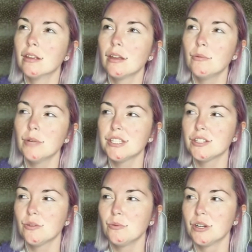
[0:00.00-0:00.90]
what's
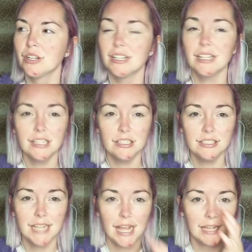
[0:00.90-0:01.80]
the word? A little
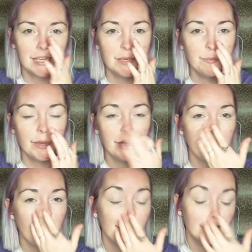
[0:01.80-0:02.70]
tacky,
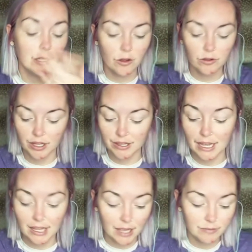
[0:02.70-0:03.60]
but I know that
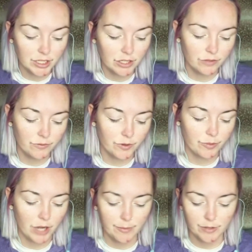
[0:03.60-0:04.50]
that can be good for
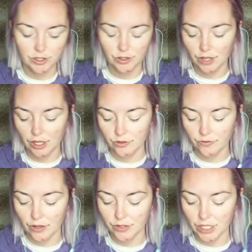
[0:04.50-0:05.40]
primer so that your
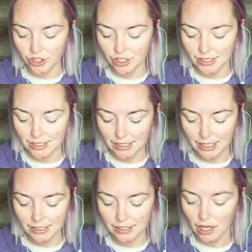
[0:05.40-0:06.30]
foundation
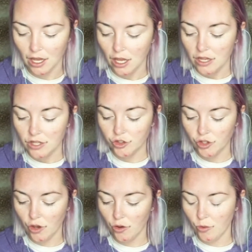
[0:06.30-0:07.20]
sticks.
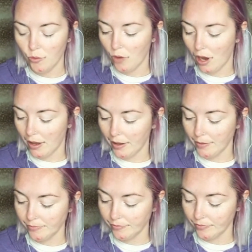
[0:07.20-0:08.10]
So
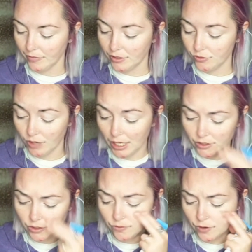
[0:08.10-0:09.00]
it's
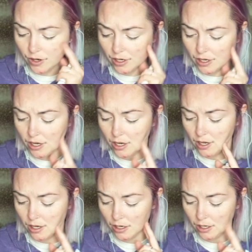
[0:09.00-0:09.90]
right so far.
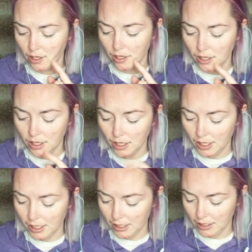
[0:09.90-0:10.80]

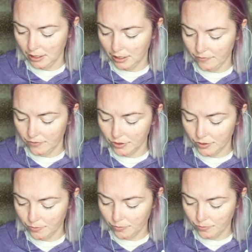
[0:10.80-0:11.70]
It
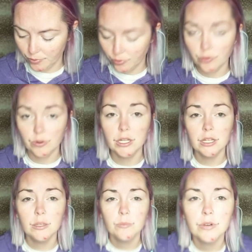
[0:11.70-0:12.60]
feels
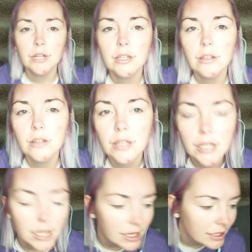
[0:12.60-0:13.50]
pretty
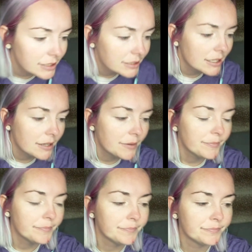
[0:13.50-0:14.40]
good, and